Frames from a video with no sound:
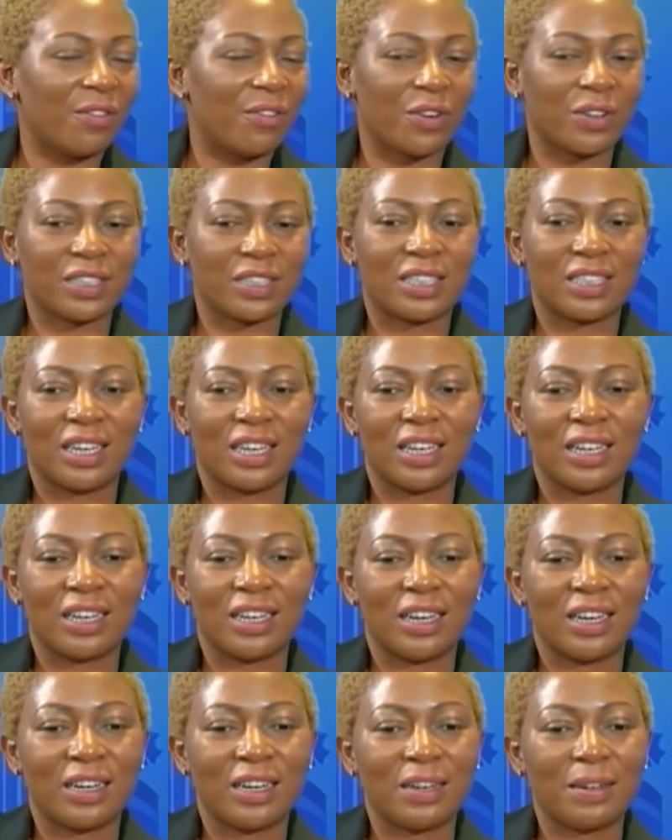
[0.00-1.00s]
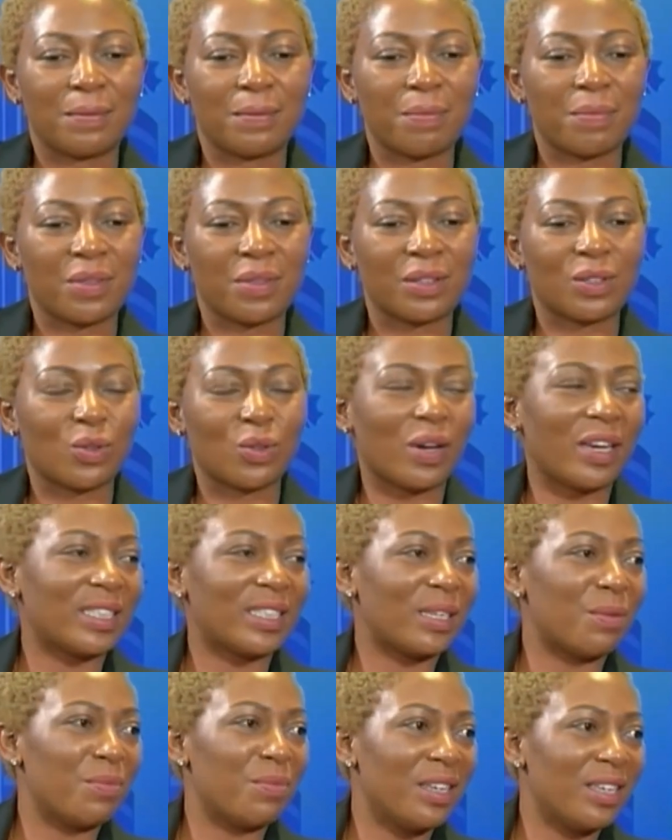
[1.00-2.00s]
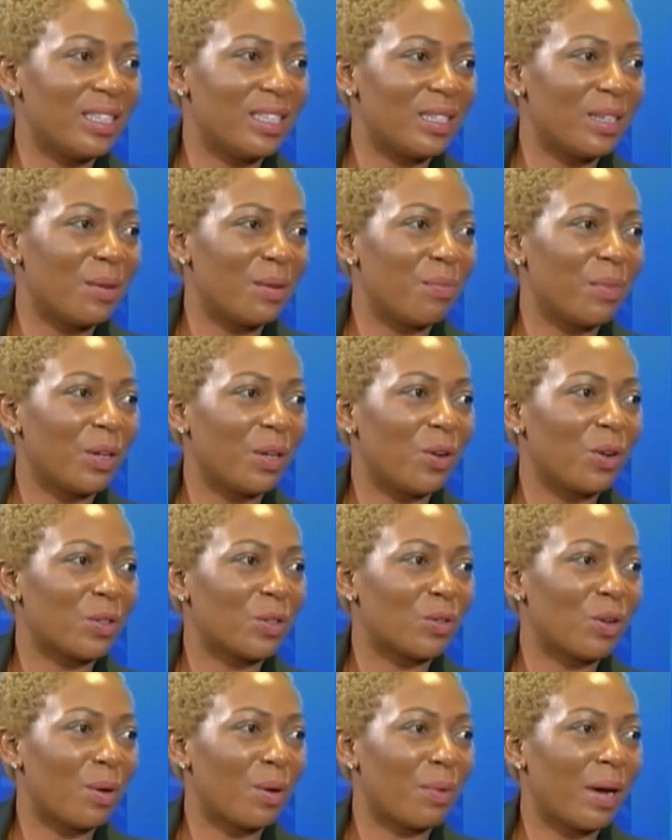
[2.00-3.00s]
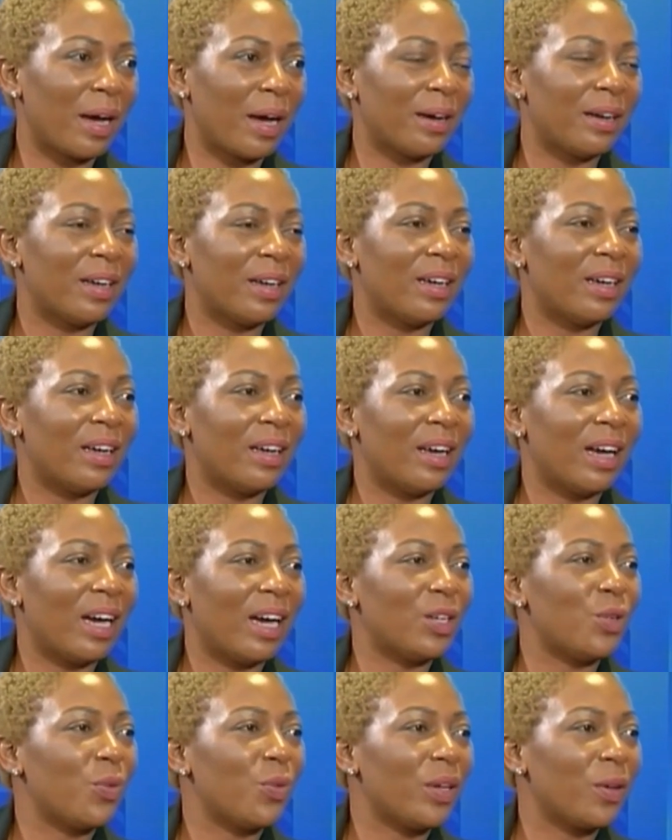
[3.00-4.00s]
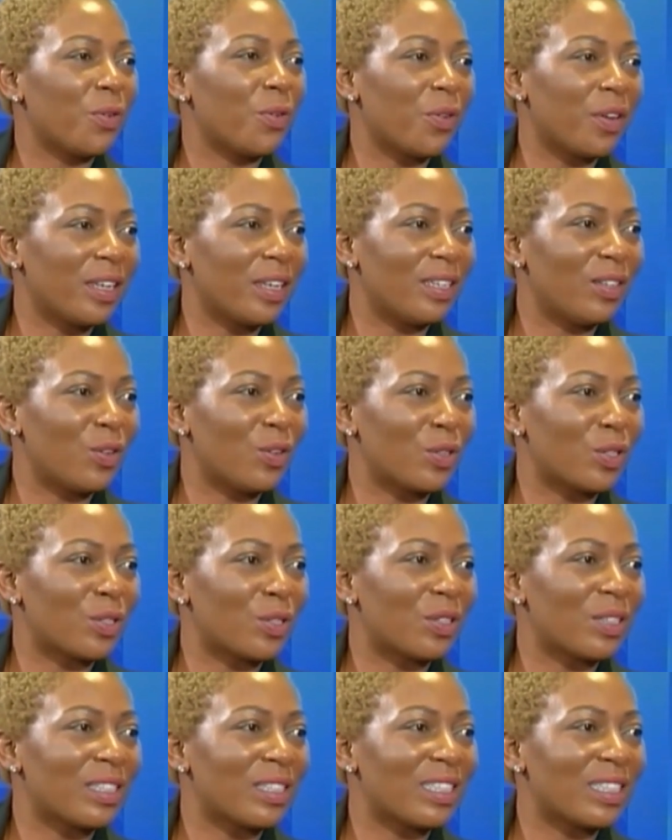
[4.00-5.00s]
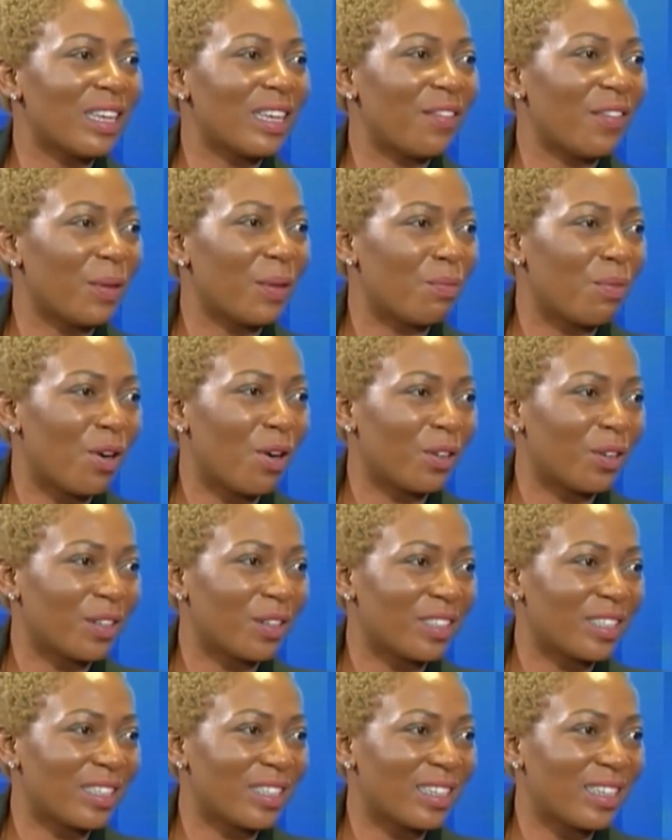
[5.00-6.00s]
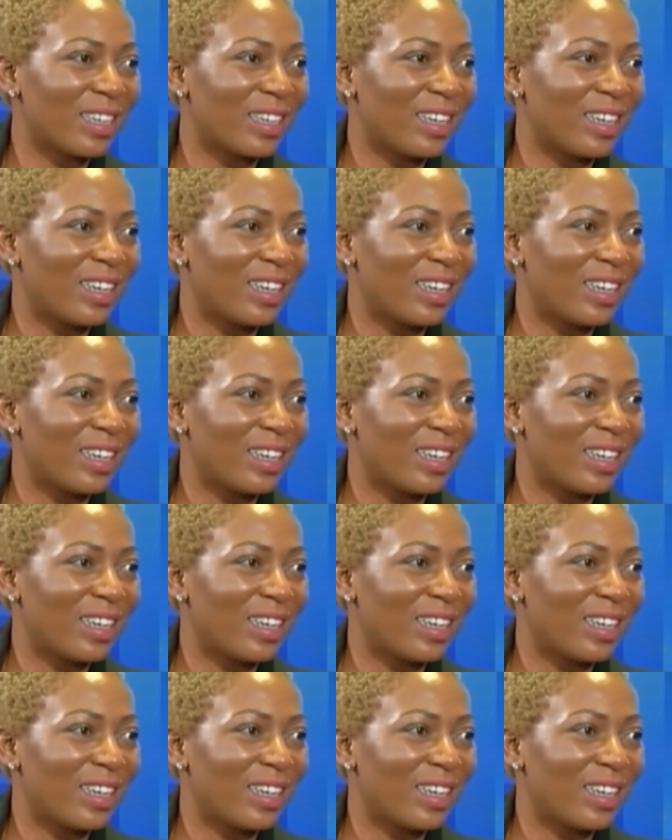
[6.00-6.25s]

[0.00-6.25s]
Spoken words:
focusing to SMEs, but also about how do we create those saving products